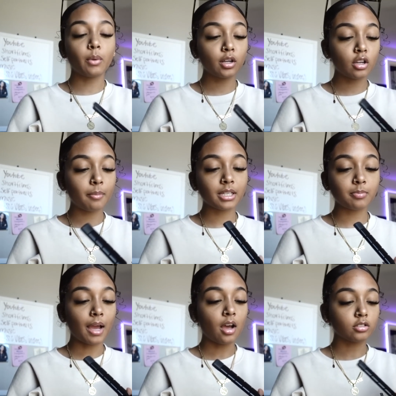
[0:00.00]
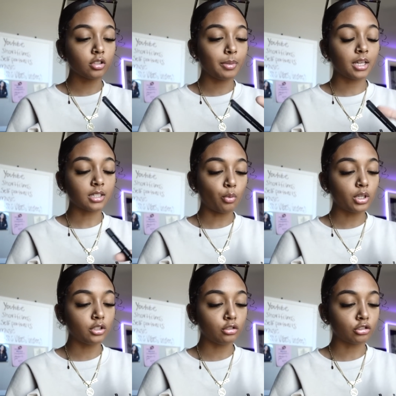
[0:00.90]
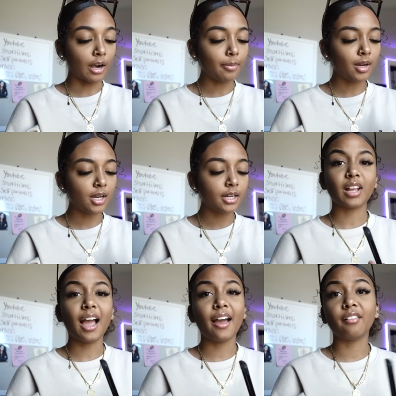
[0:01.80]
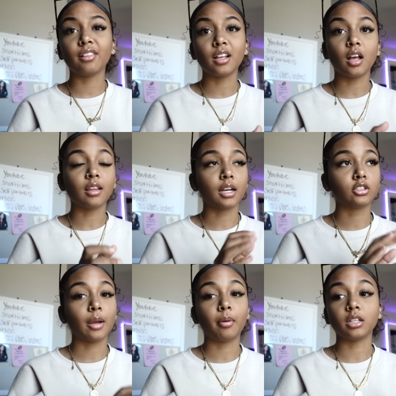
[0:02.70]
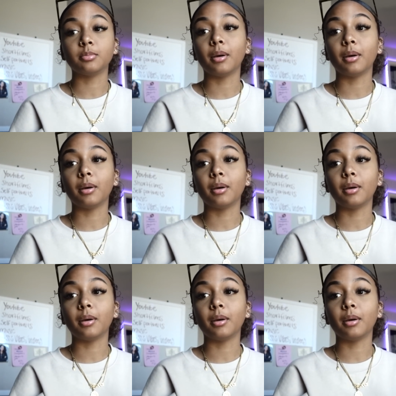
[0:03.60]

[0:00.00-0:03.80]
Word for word: want to go to Best Buy also because I want a new tripod. I have like a lot of tripods,